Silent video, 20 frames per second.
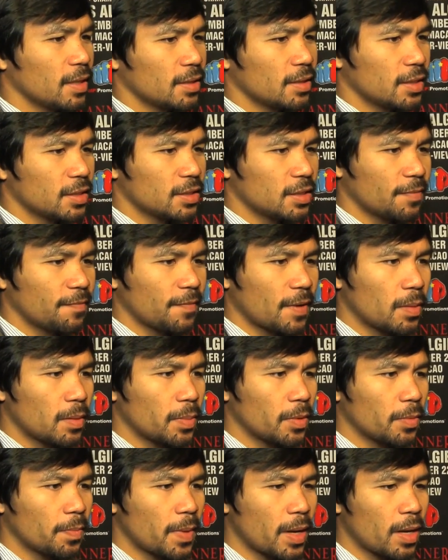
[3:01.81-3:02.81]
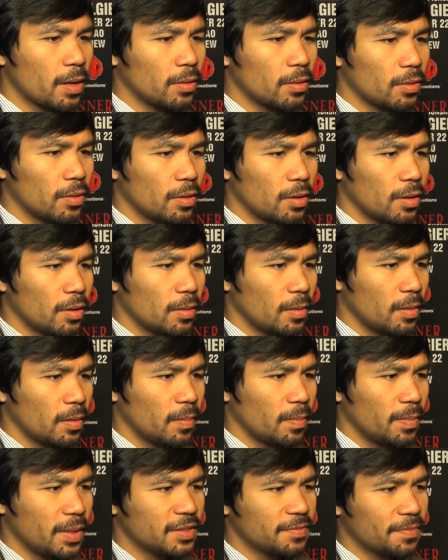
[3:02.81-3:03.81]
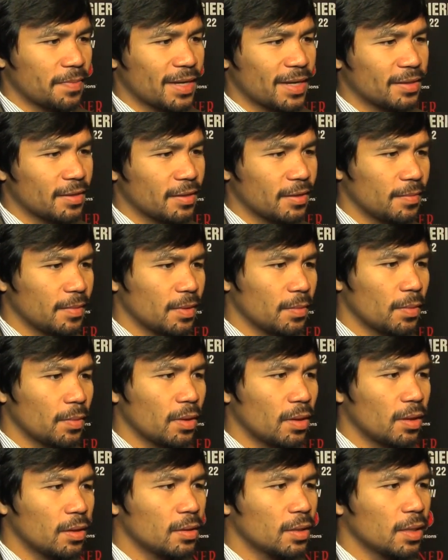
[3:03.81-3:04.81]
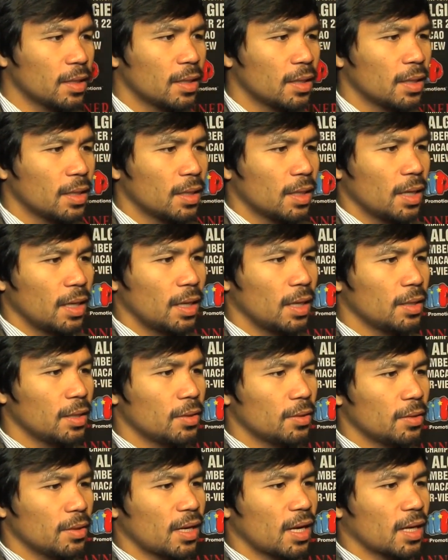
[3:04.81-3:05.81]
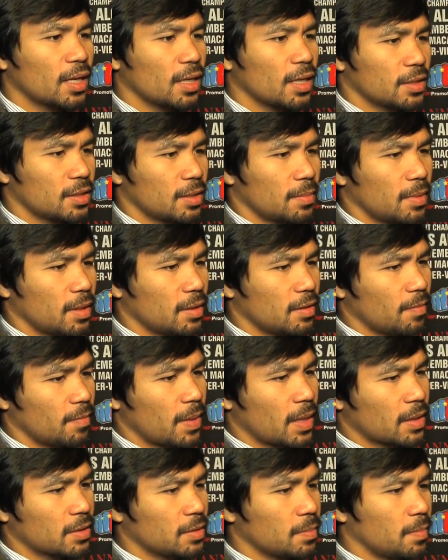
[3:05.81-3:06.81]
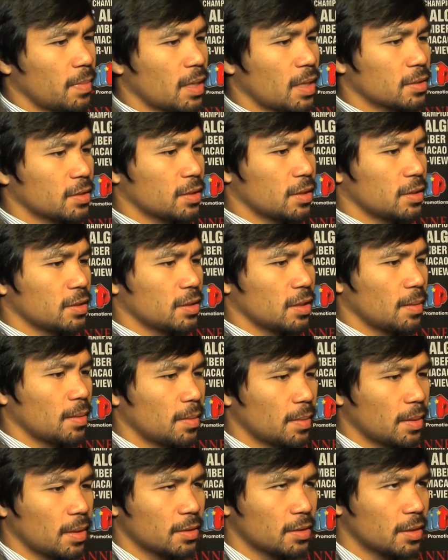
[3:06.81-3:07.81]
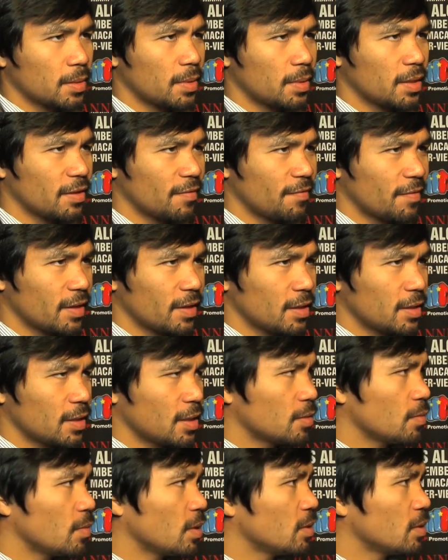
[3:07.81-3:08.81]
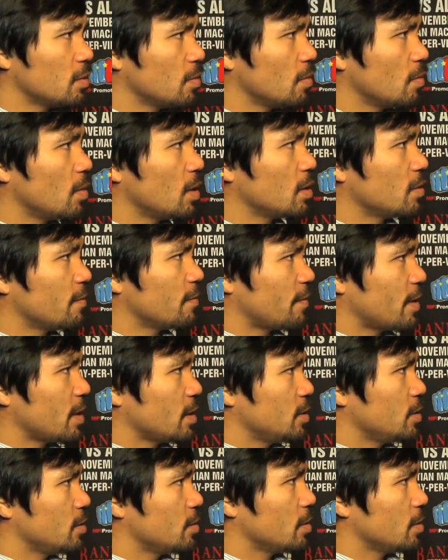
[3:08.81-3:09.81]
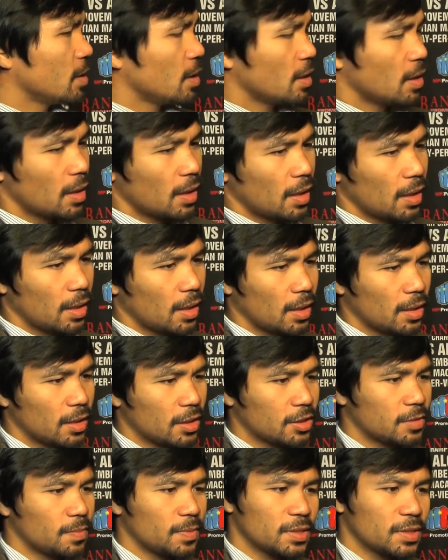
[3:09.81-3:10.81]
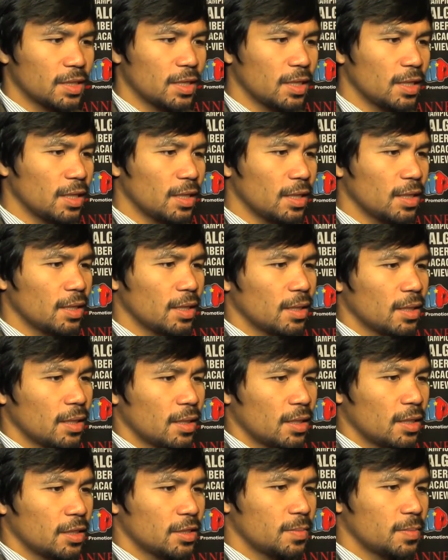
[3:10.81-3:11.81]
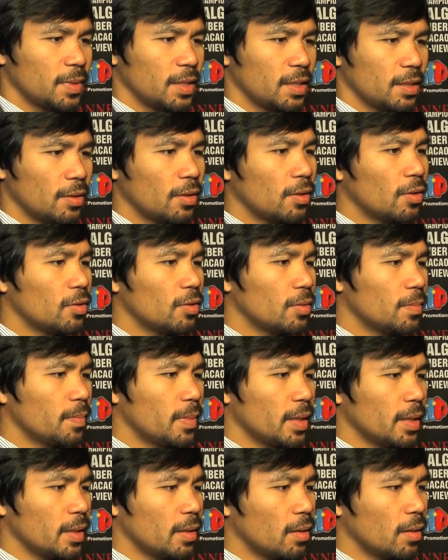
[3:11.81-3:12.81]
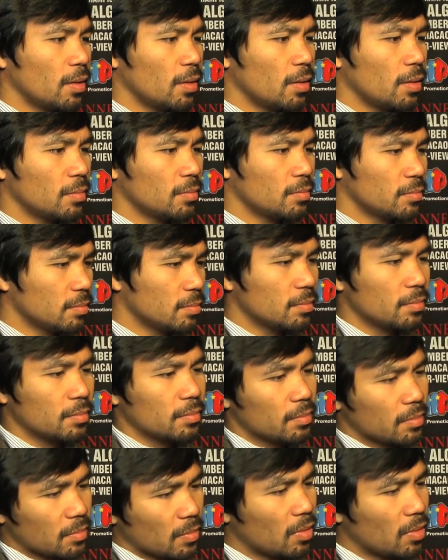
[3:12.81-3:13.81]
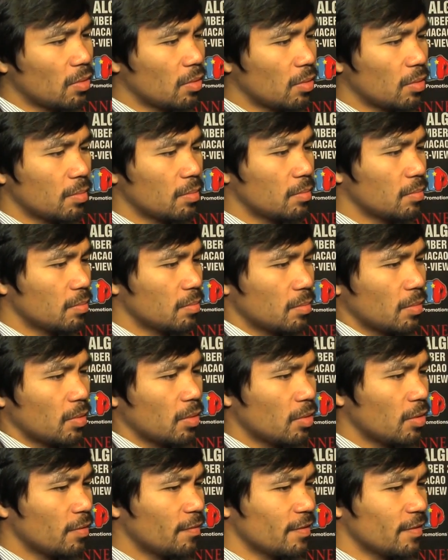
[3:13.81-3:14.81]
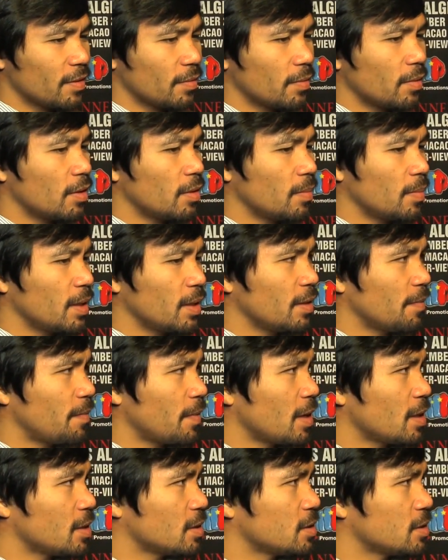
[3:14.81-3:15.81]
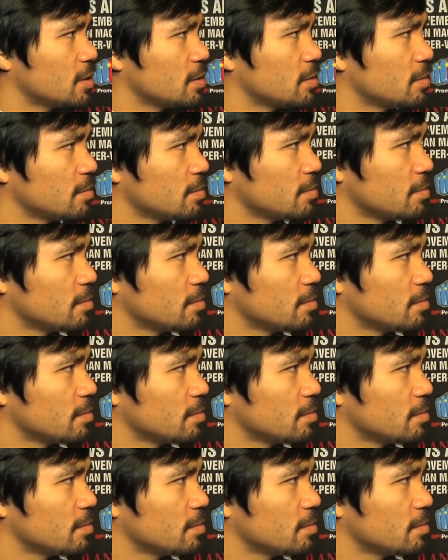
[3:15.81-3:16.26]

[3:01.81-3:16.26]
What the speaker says: that he's a pound for pound or best fighter in the world, and you're ducking some other boxers and some other fighter that want to fight you. And especially, it's been known by all over the world by the fans.